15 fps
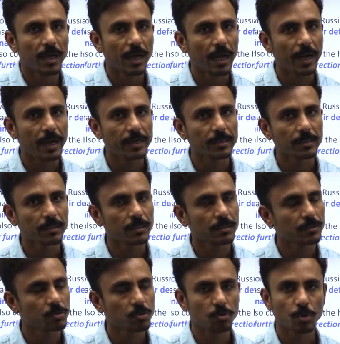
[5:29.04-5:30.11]
and
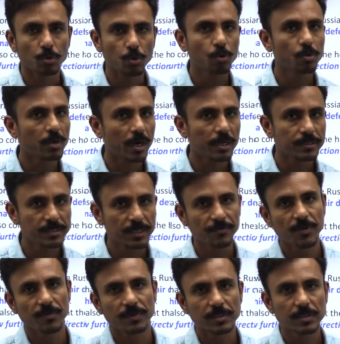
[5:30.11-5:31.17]
so CAATSA,
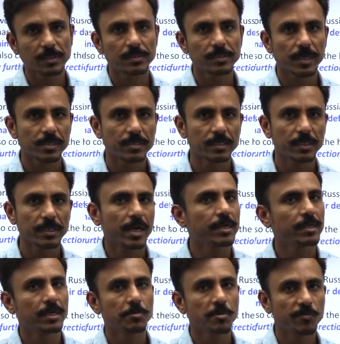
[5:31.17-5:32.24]
we have discussed yesterday
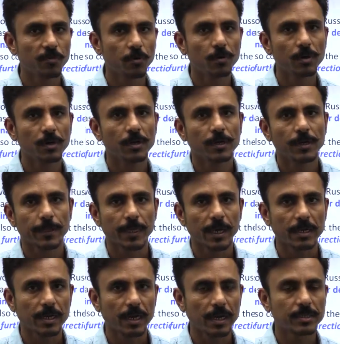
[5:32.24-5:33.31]
and day before
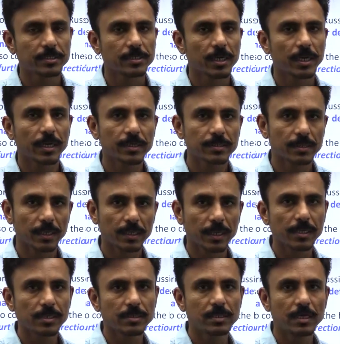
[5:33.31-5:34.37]
that CAATSA is
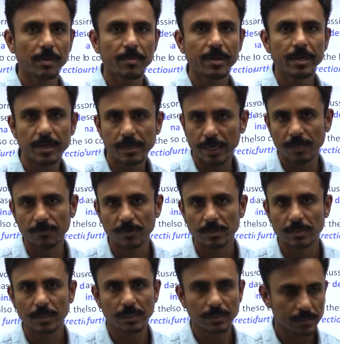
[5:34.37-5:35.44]
against the American
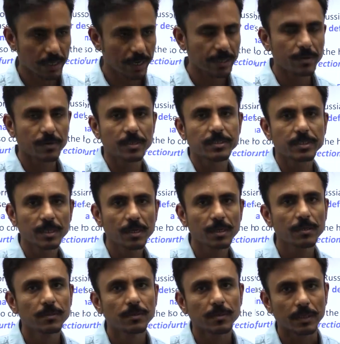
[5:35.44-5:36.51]
adversaries like Russia,
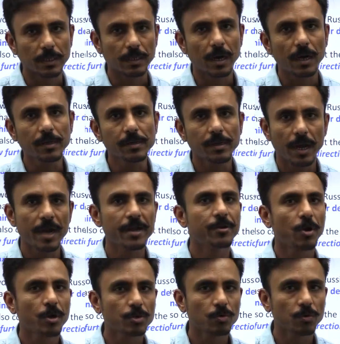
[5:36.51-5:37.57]
Iran and
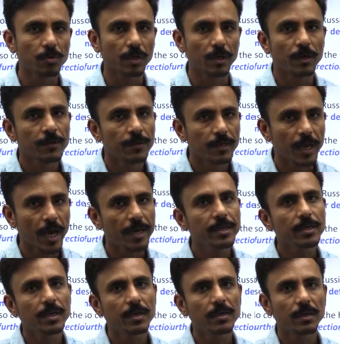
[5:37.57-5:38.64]
North Korea.
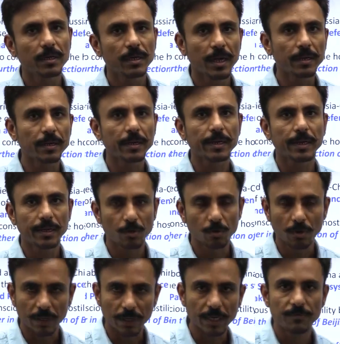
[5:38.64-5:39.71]
Any country entering
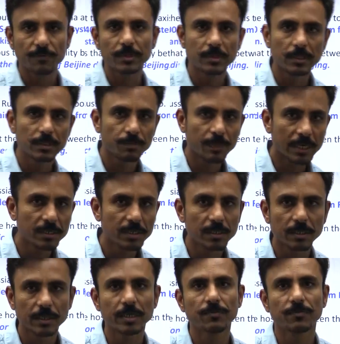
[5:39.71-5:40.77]
into trade with the military
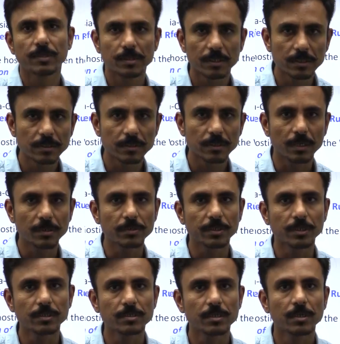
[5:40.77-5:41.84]
trade with these
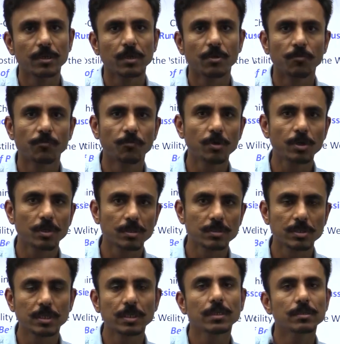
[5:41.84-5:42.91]
countries would
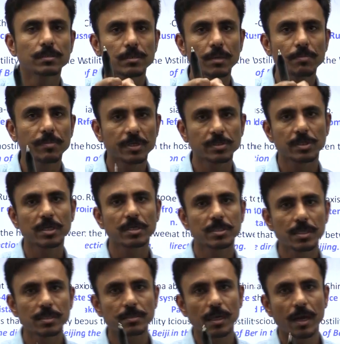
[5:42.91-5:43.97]
see some
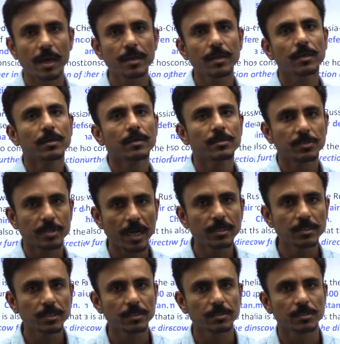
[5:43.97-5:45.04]
restrictions and
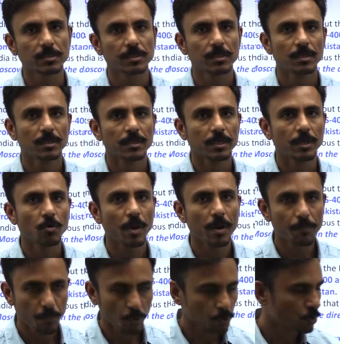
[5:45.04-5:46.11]
sanctions,
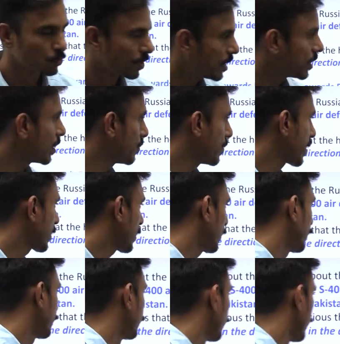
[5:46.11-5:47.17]
imposed by
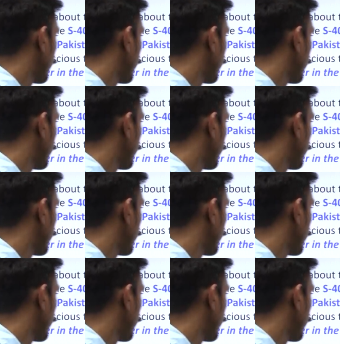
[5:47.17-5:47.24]
America,